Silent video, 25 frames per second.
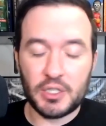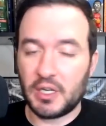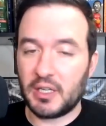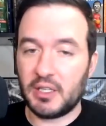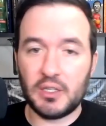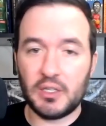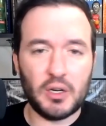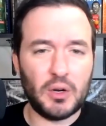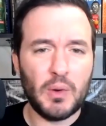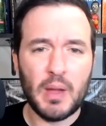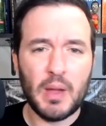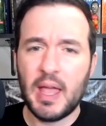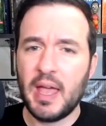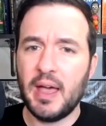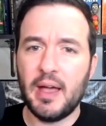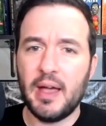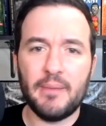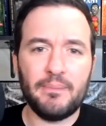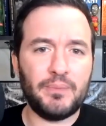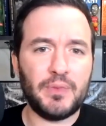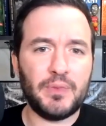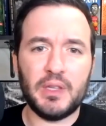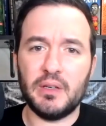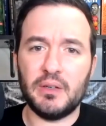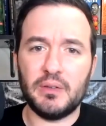You know,
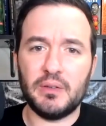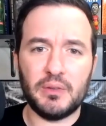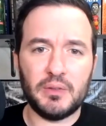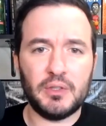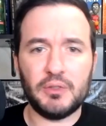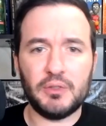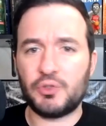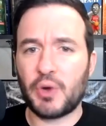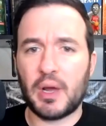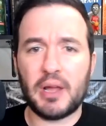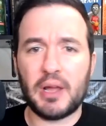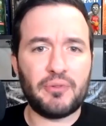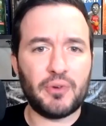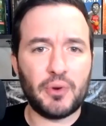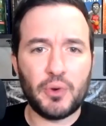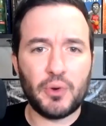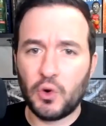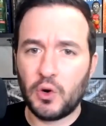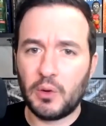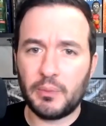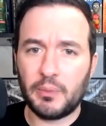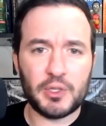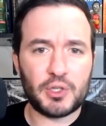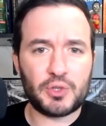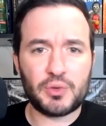you trade for
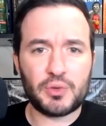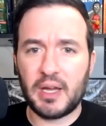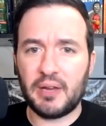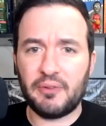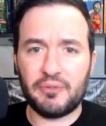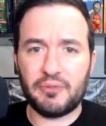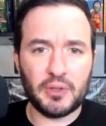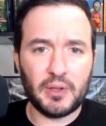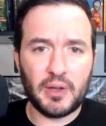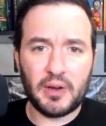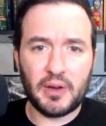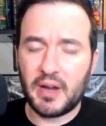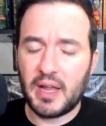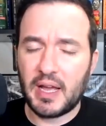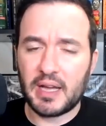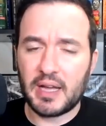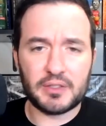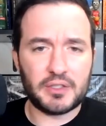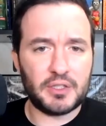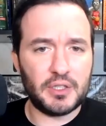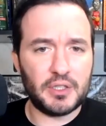Norm, you trade for Larry Nance,